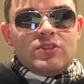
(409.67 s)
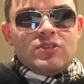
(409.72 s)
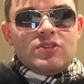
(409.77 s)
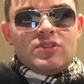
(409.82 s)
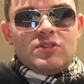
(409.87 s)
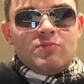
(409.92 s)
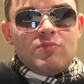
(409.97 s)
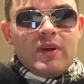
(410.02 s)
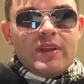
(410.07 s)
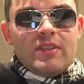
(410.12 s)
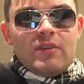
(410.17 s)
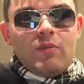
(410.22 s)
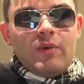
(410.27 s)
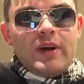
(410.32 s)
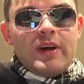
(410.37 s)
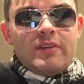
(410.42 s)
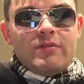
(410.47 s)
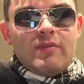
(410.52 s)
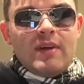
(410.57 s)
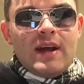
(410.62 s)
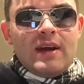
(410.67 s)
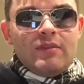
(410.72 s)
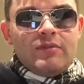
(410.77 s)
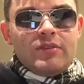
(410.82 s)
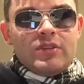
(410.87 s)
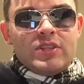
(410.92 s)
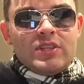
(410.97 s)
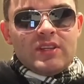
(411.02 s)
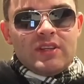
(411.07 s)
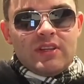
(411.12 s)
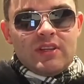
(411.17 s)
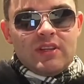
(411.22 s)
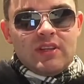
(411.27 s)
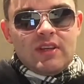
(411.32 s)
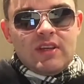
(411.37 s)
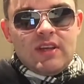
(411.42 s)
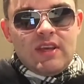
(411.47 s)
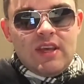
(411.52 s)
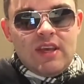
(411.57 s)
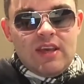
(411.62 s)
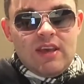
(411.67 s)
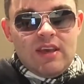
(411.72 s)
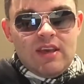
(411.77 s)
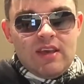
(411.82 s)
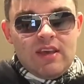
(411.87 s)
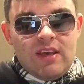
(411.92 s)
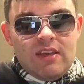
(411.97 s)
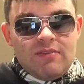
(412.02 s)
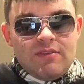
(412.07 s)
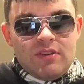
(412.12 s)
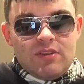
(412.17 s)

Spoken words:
spread the word round. If